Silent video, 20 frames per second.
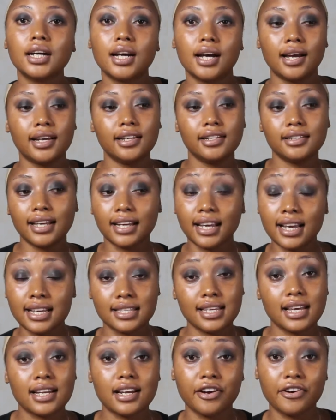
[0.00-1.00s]
Like I
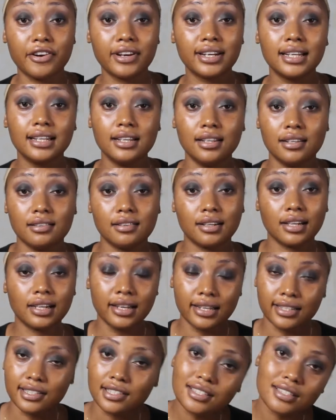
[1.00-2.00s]
said, I already
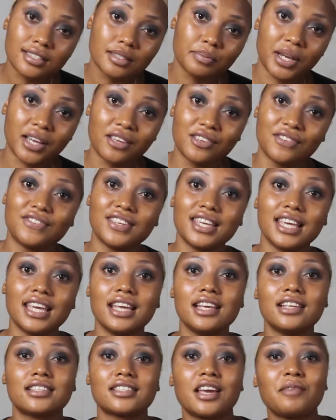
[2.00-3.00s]
cleansed my
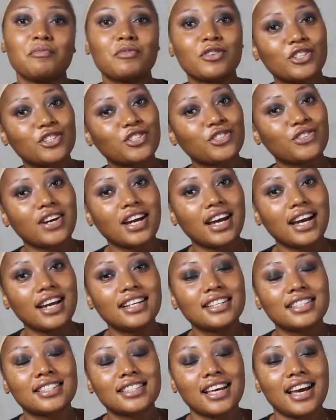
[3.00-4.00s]
face, I
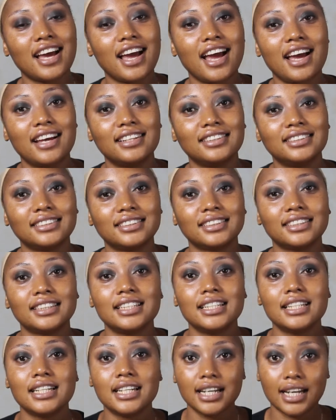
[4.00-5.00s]
moisturized, and
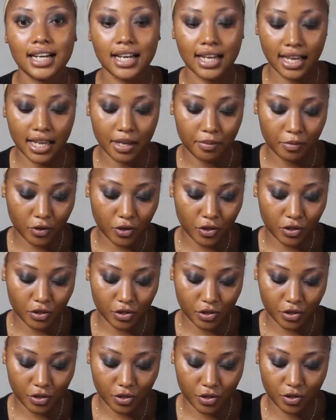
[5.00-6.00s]
I am going
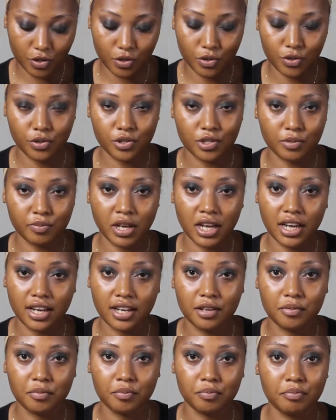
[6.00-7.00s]
to use
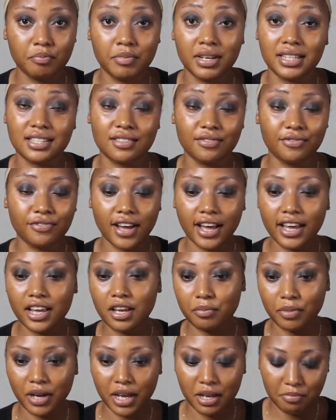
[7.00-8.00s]
my
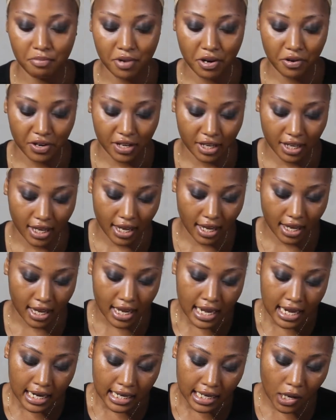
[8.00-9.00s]
mattifier by Mary
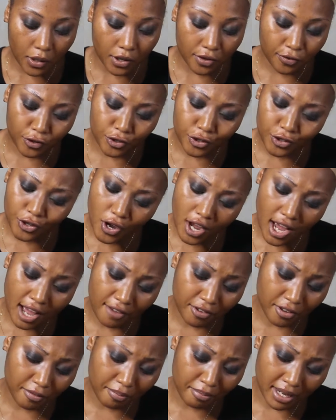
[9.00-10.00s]
Kay. Now, if you do not
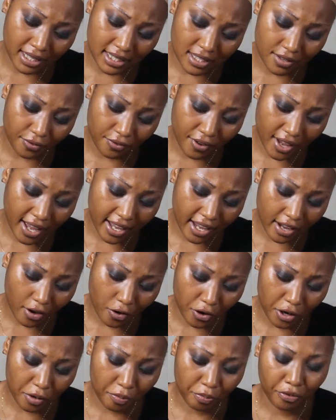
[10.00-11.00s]
have a mattifier
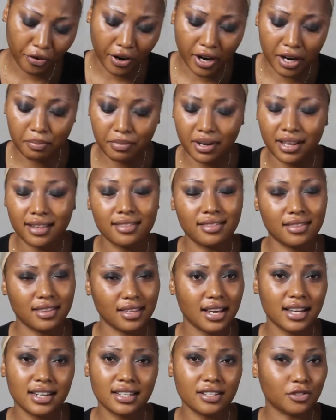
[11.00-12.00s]
or a primer,
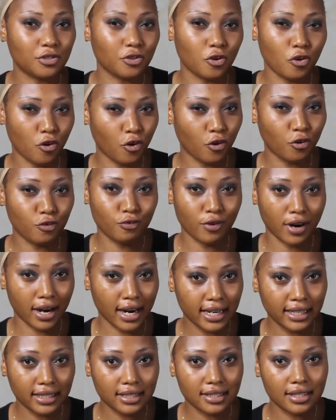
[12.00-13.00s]
that is all
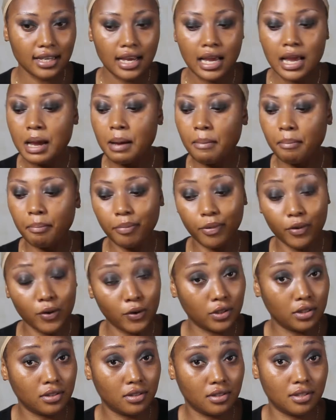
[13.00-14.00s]
right,
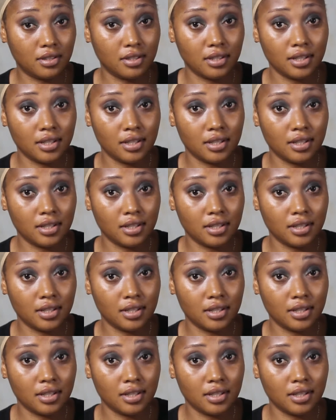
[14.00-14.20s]
but